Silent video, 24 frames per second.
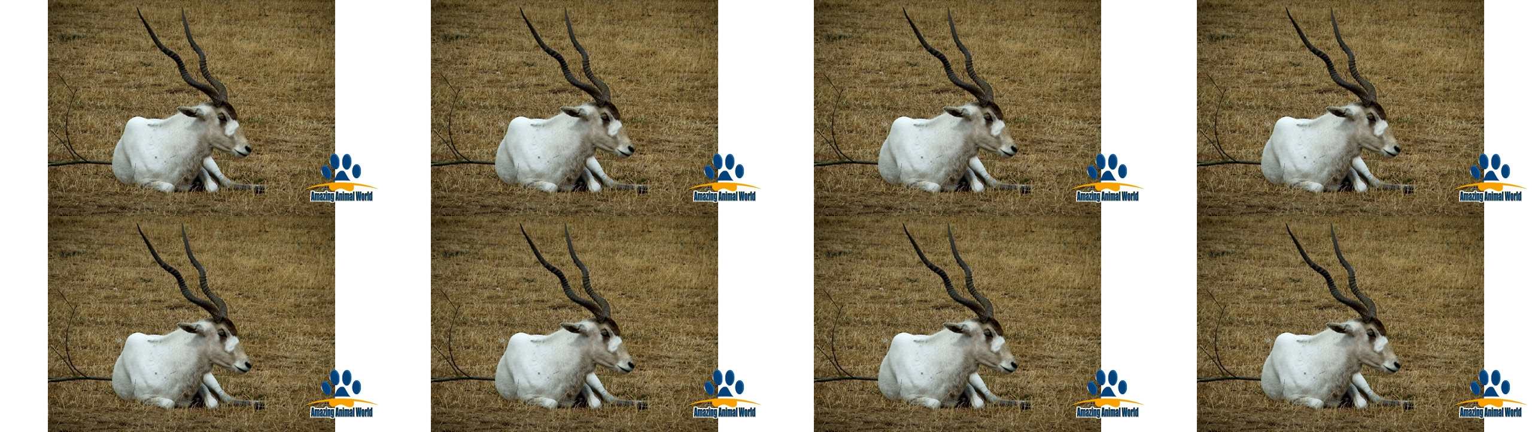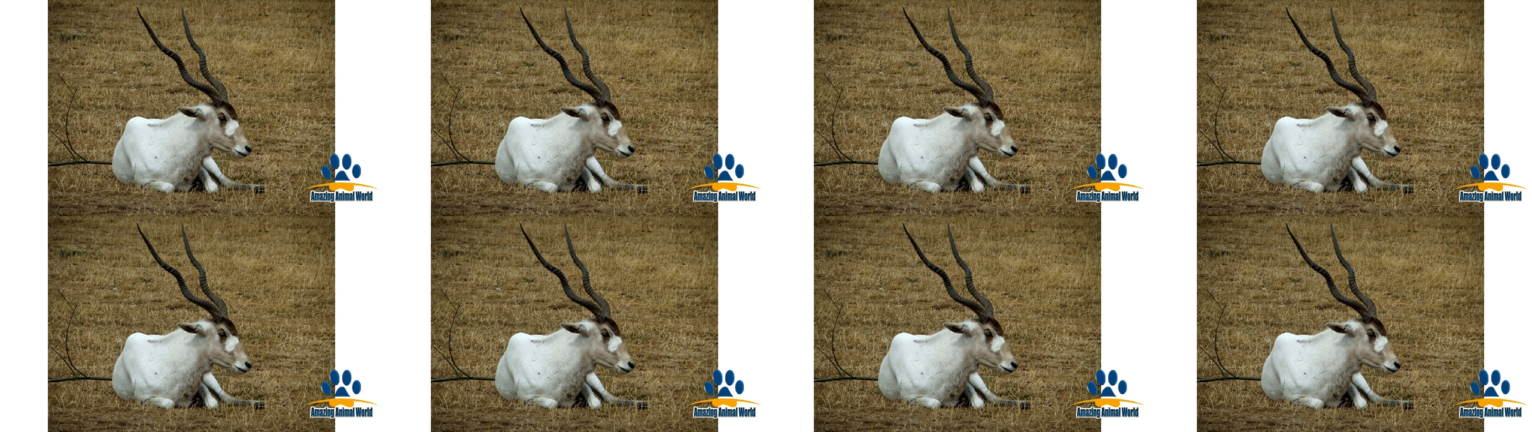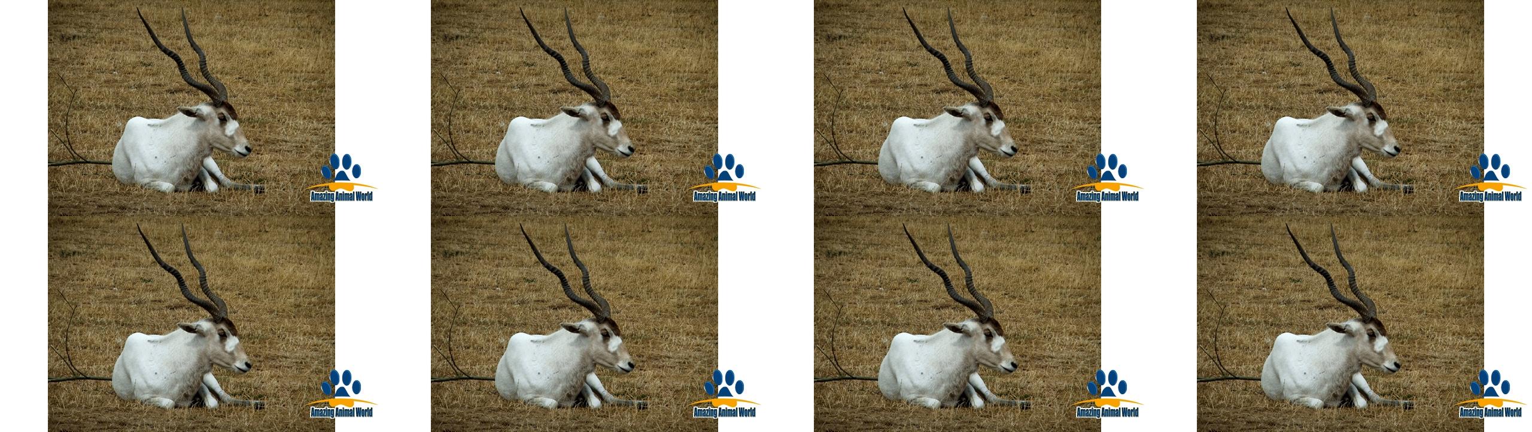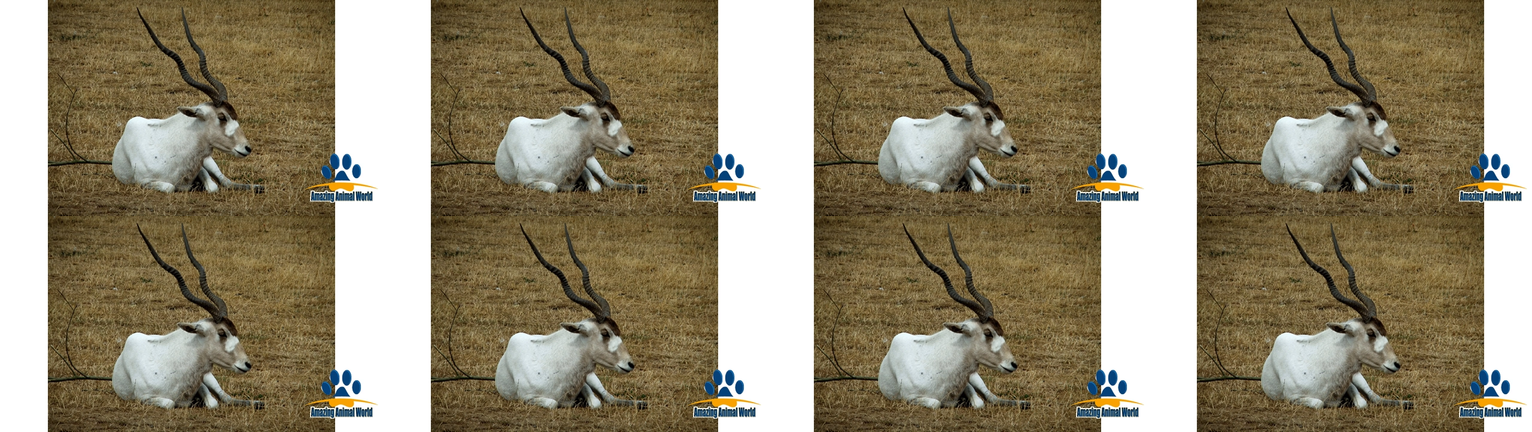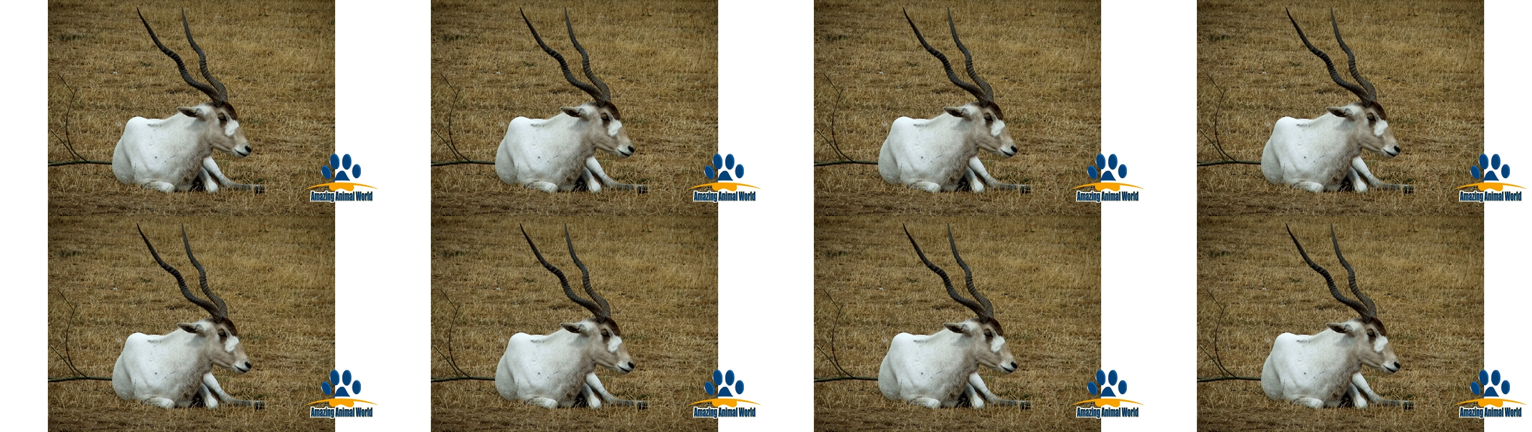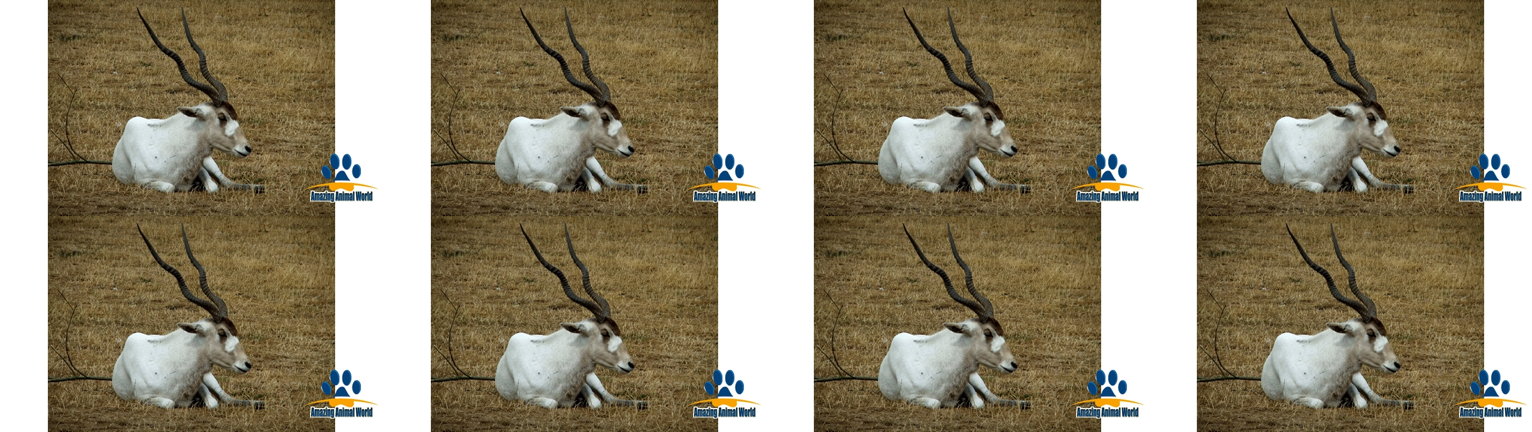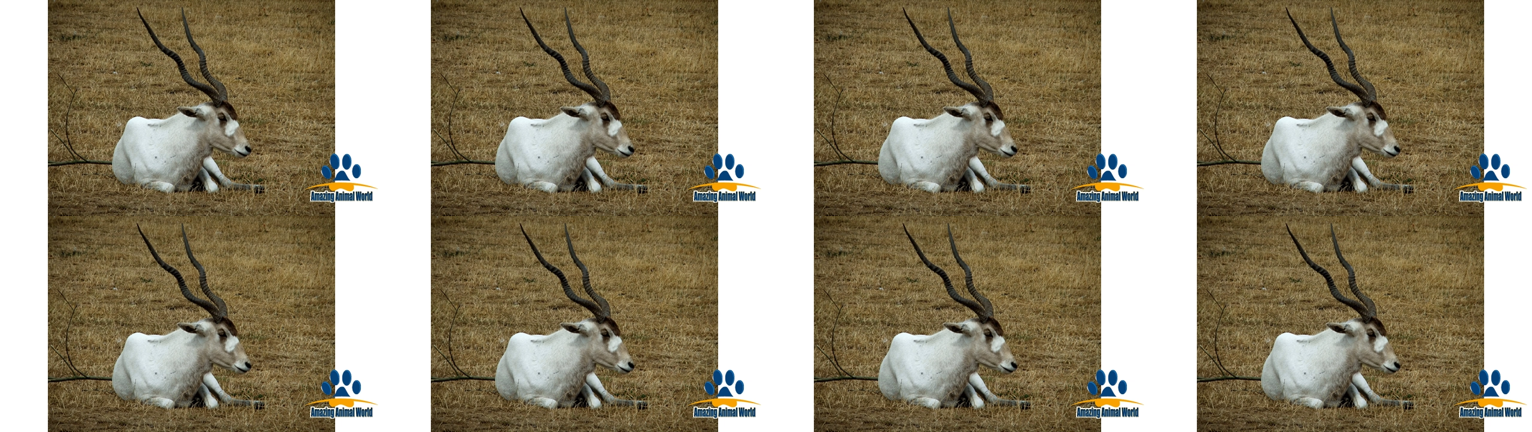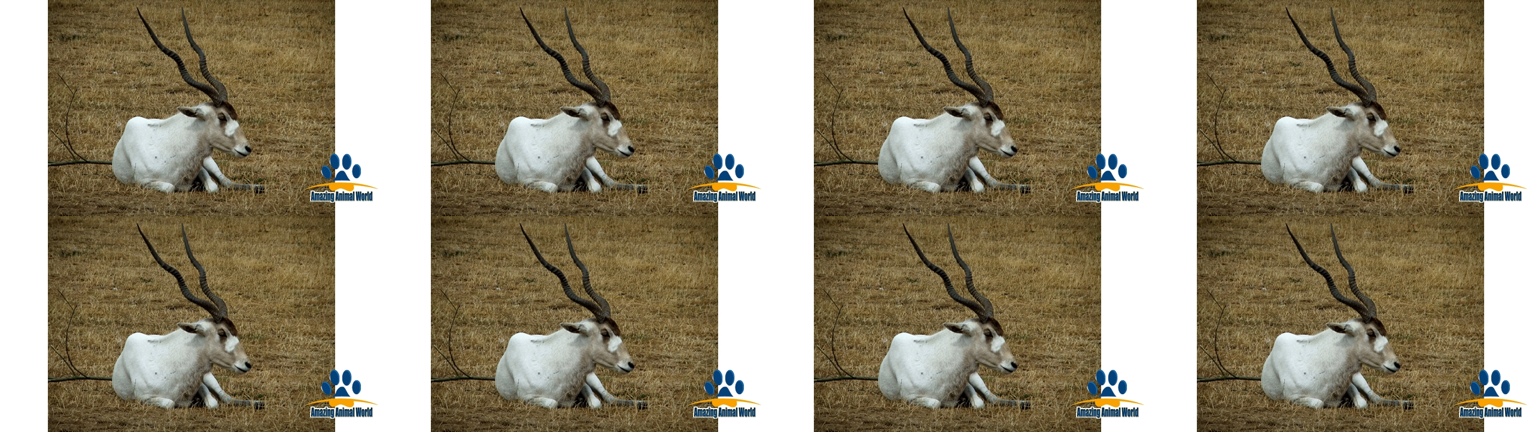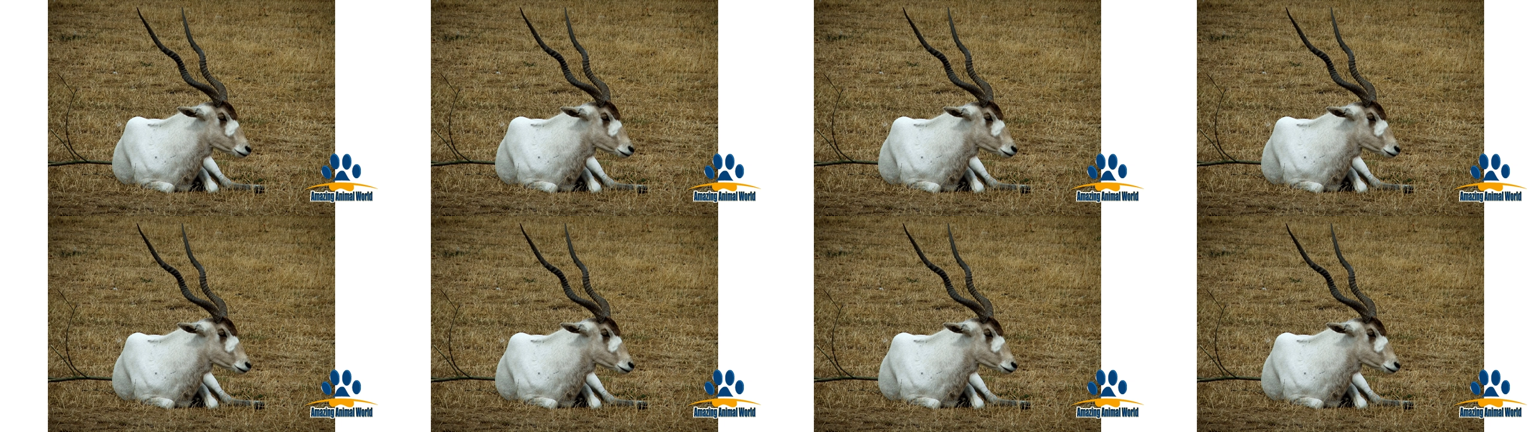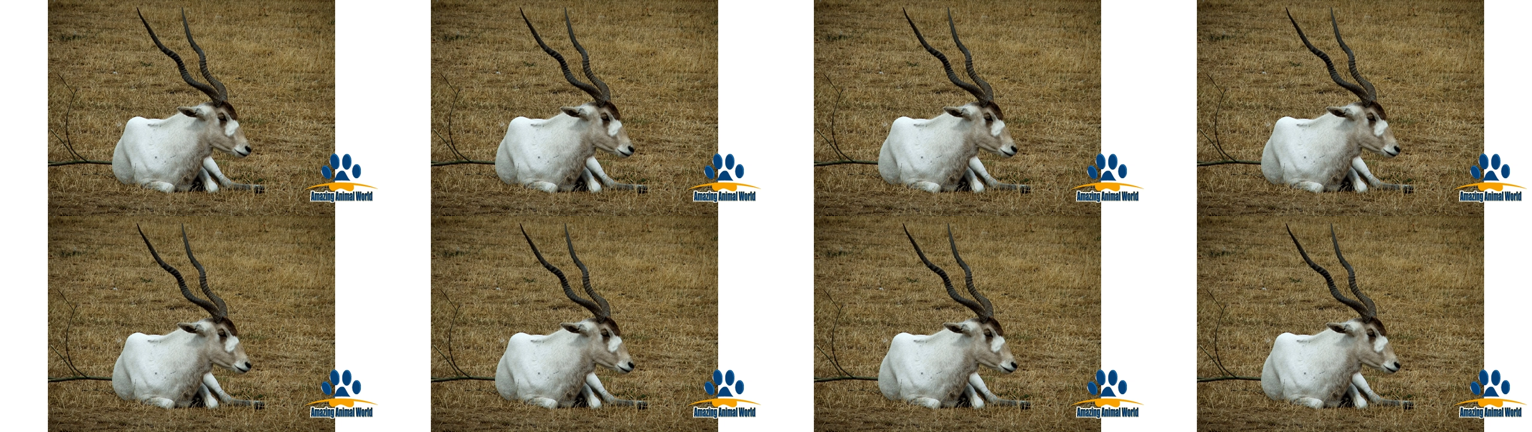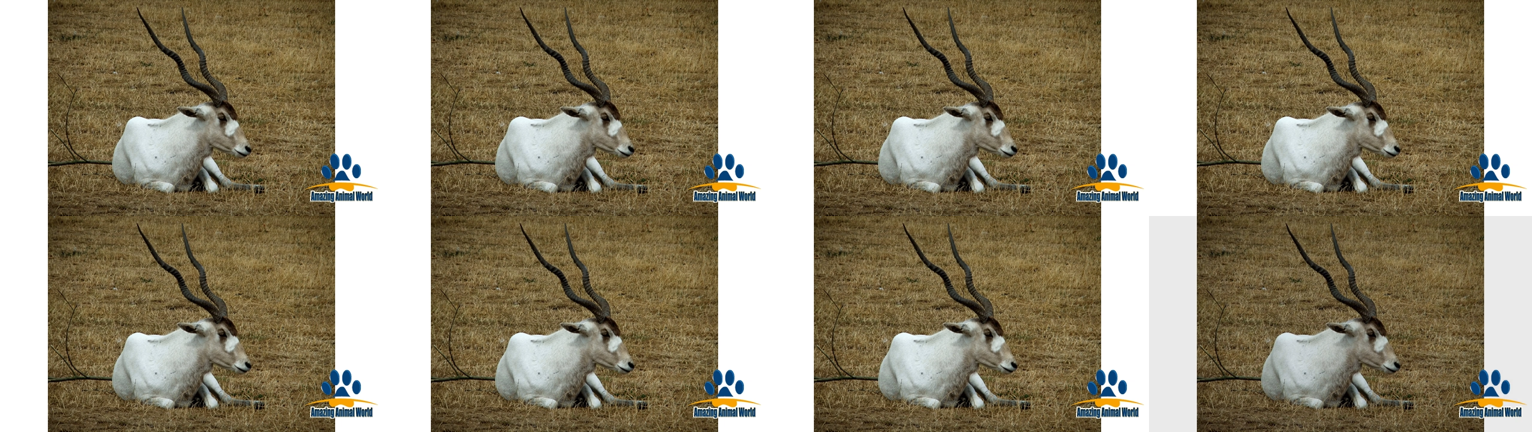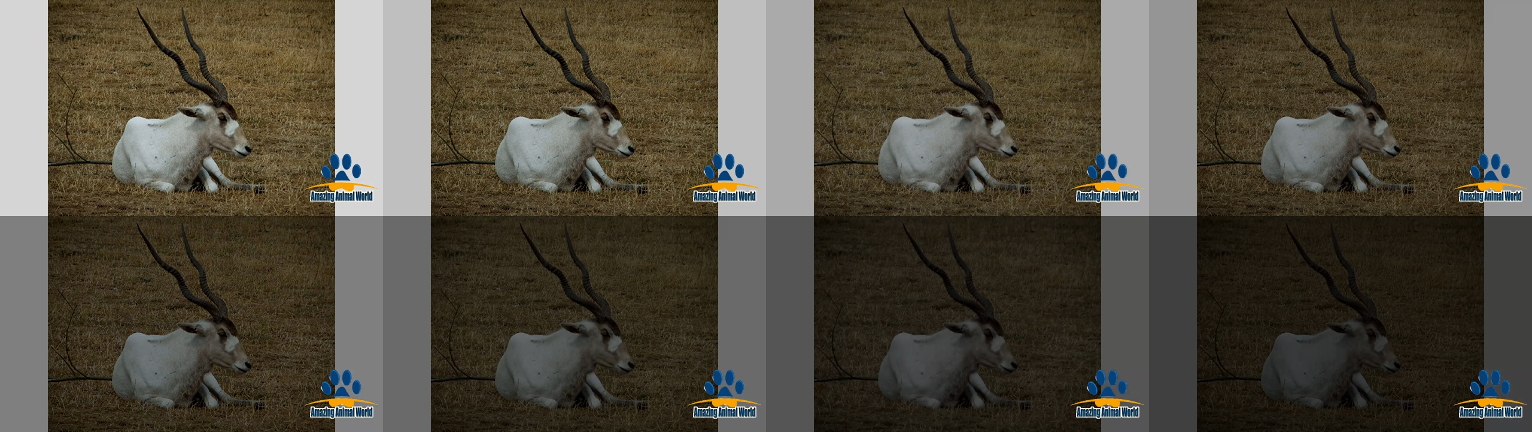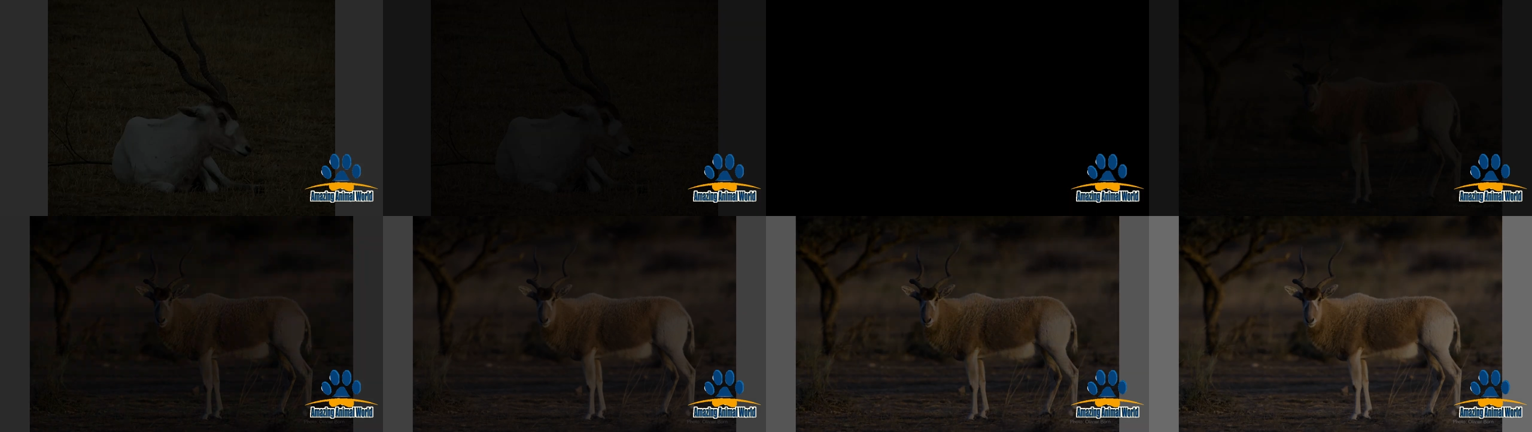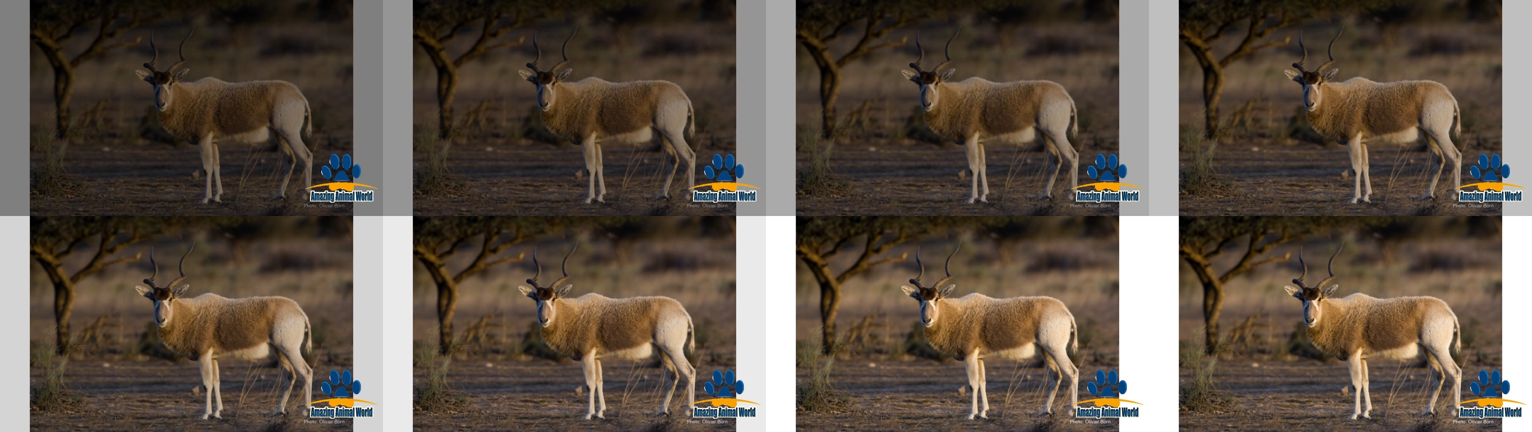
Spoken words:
Nobody's mouth can be seen.